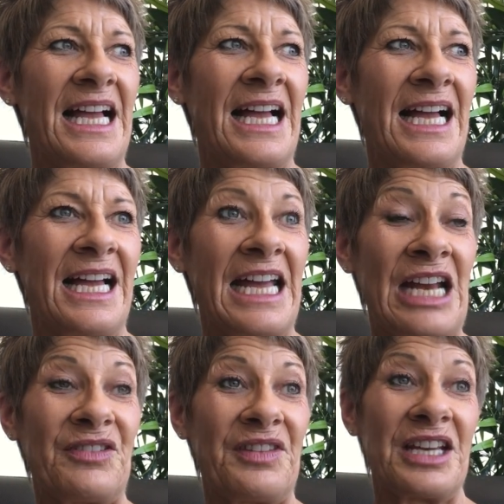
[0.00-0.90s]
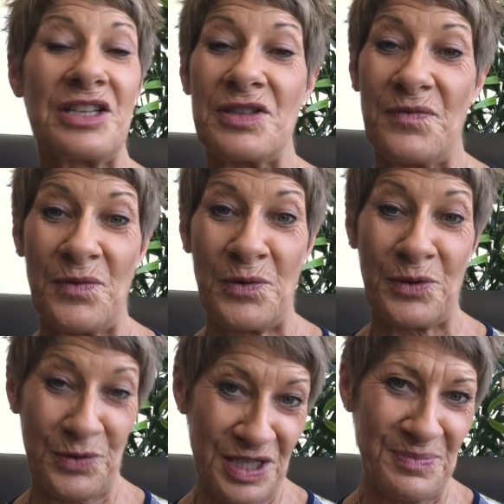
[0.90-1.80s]
uh, and things
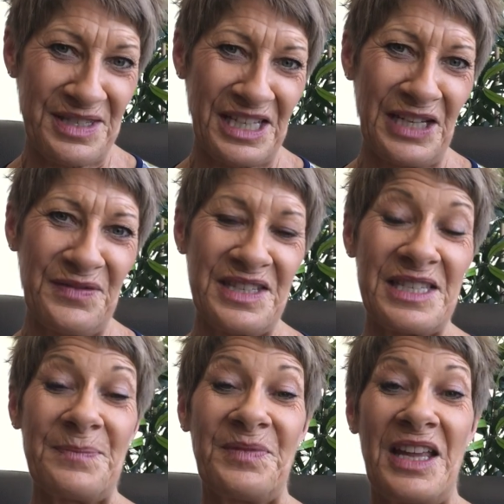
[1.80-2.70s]
for Christmas gifts,